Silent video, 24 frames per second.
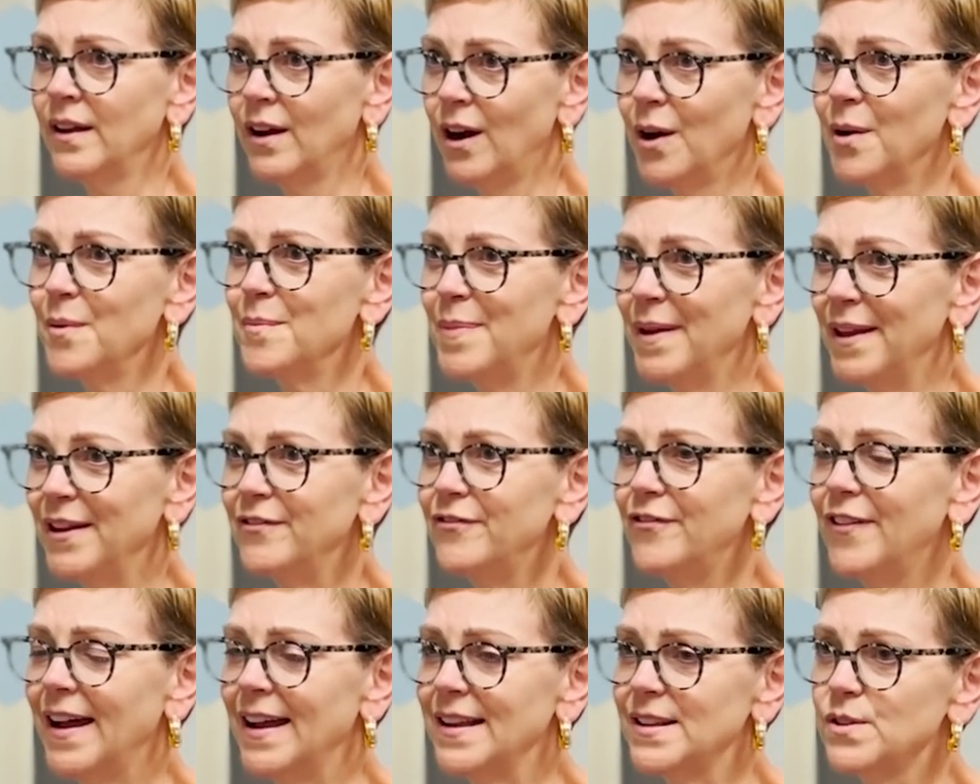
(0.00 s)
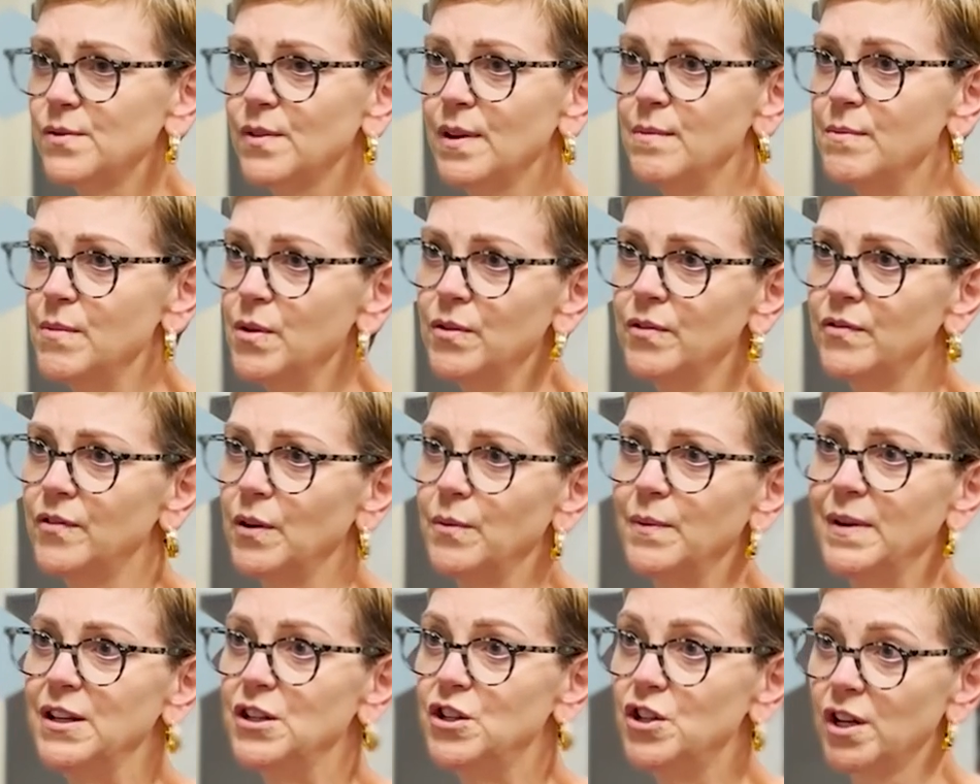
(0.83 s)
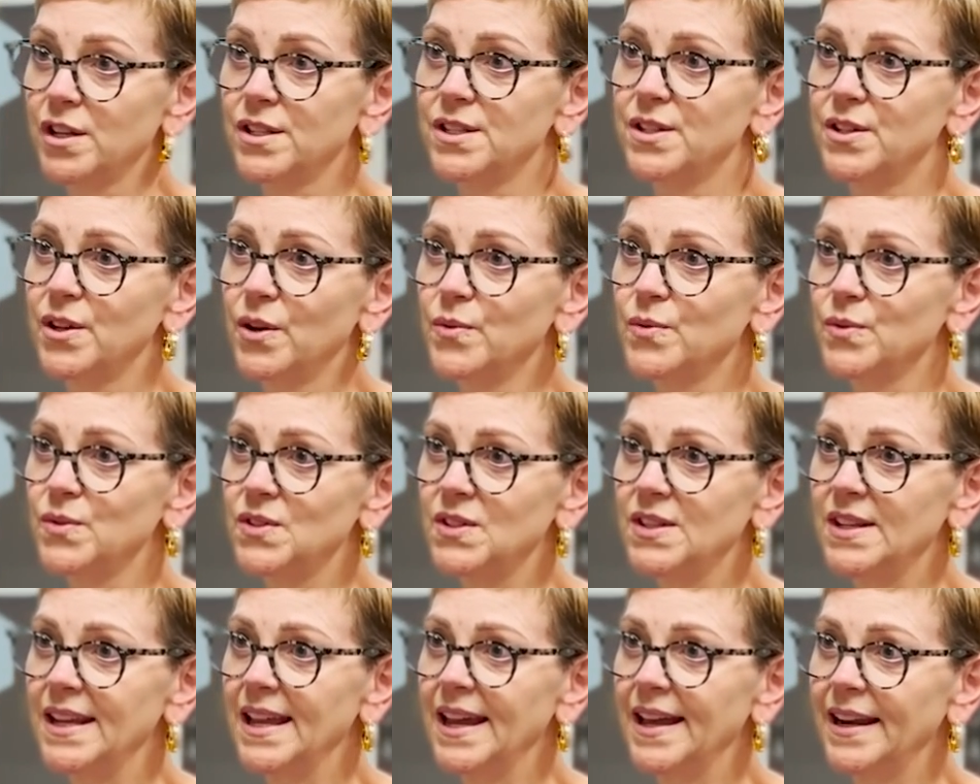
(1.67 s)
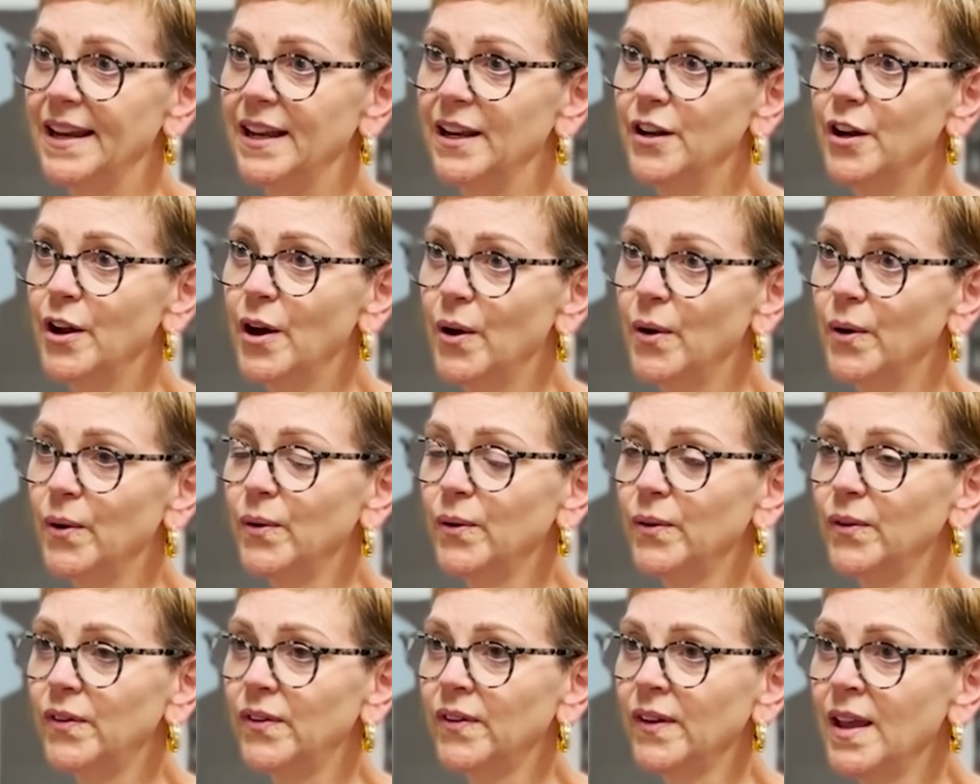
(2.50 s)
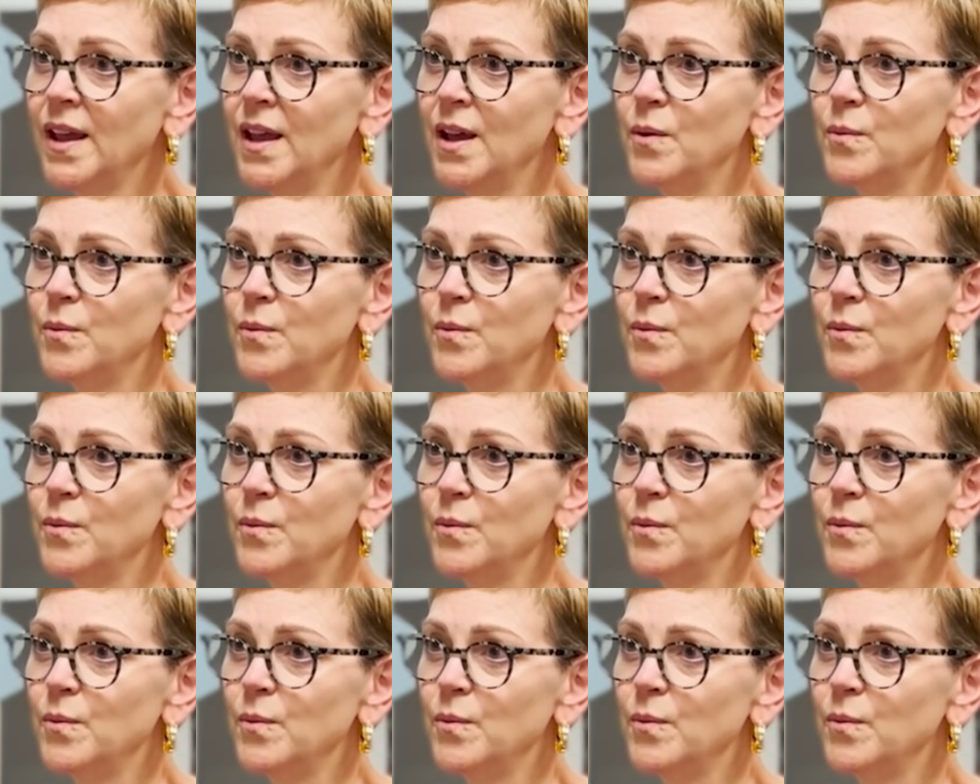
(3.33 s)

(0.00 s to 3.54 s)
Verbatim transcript: armpit fats removed and we just don't see any nodes.